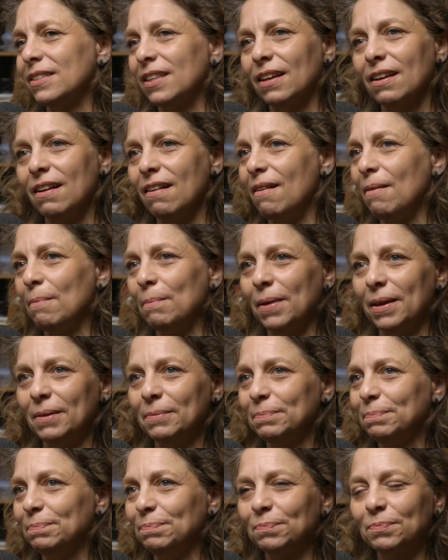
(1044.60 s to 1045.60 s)
they can't be.
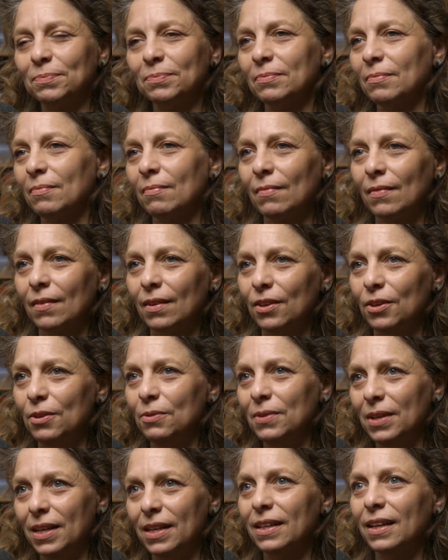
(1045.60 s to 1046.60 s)
You
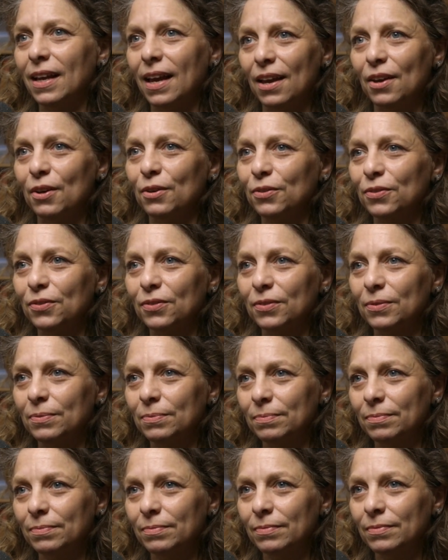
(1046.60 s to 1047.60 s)
need chaos.
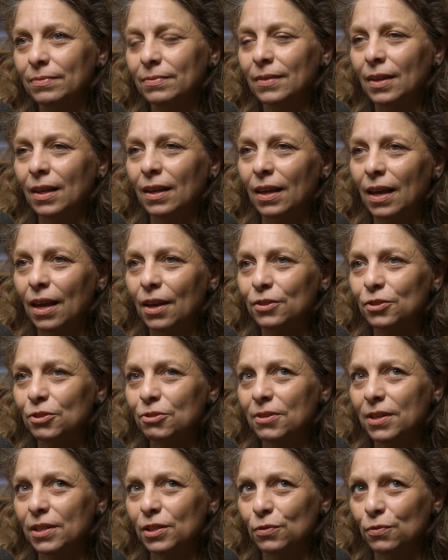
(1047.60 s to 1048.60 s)
Chaos
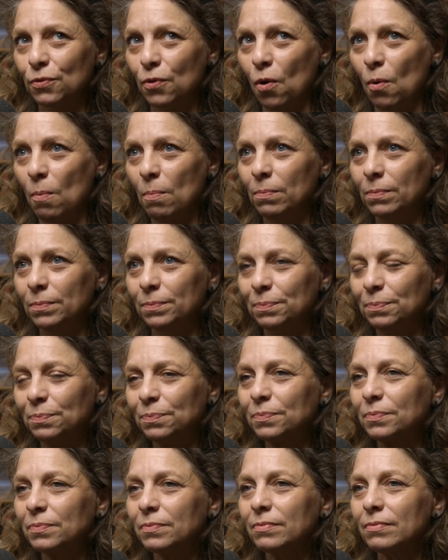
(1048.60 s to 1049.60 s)
creates form,
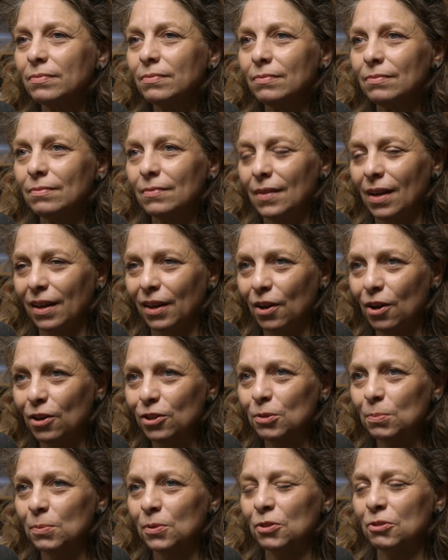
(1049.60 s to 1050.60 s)
and
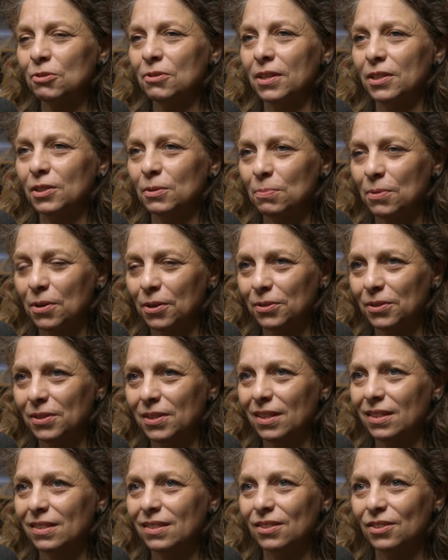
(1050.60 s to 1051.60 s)
cosmos creates
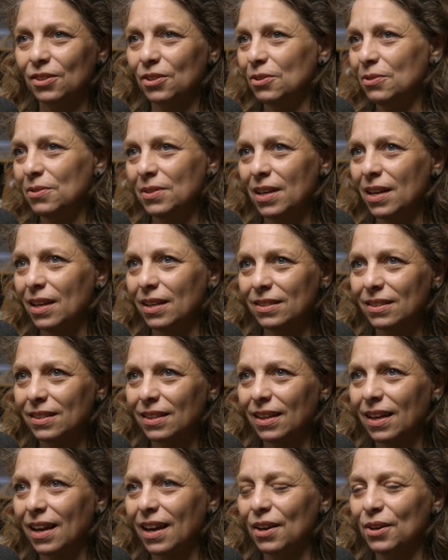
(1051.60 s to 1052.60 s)
process. So you need
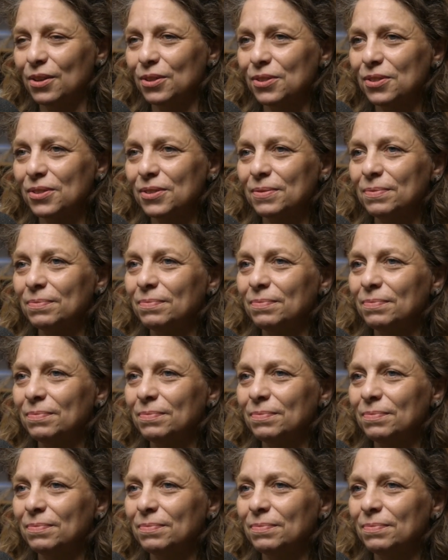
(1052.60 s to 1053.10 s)
the chaos.